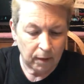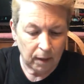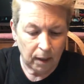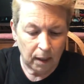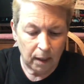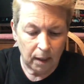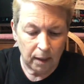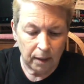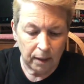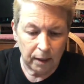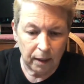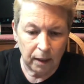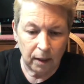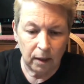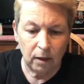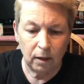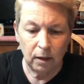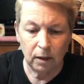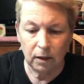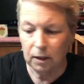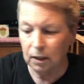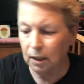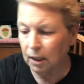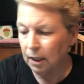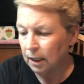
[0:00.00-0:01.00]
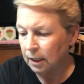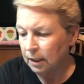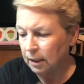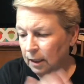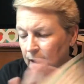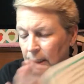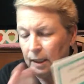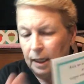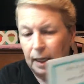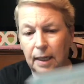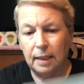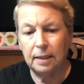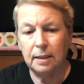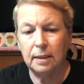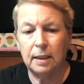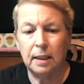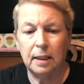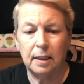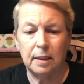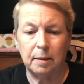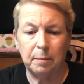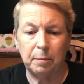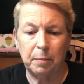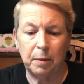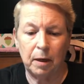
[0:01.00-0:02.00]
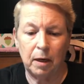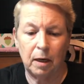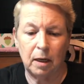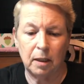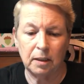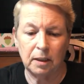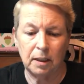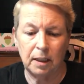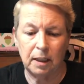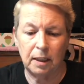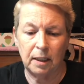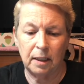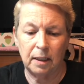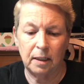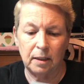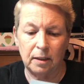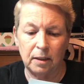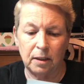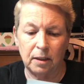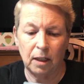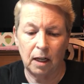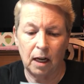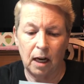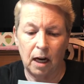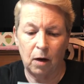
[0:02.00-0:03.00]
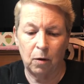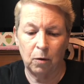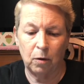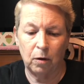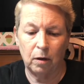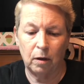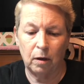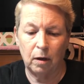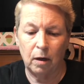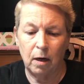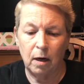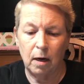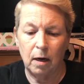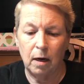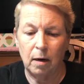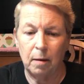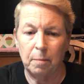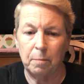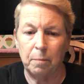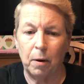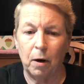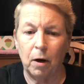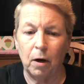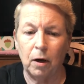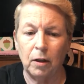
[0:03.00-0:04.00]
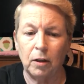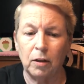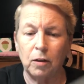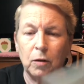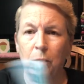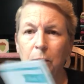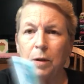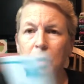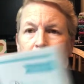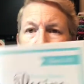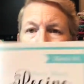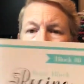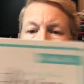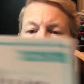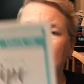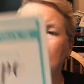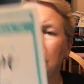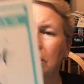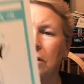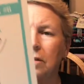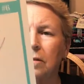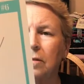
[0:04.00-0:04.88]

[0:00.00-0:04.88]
And it looks like the last thing in the box is our barn quilt,